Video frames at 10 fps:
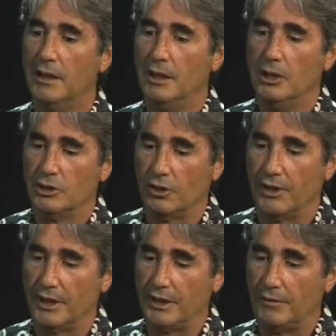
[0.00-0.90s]
So
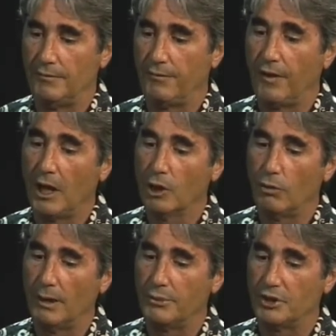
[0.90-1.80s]
the
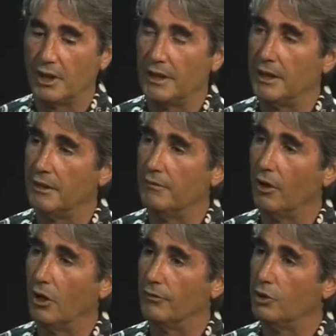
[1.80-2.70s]
follow-up study
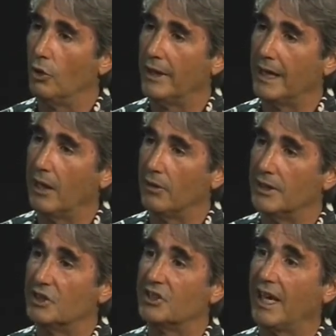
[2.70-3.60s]
involved going out
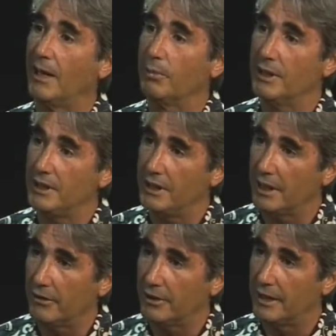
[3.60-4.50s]
and sampling the
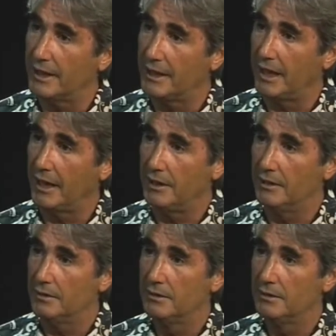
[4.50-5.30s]
area again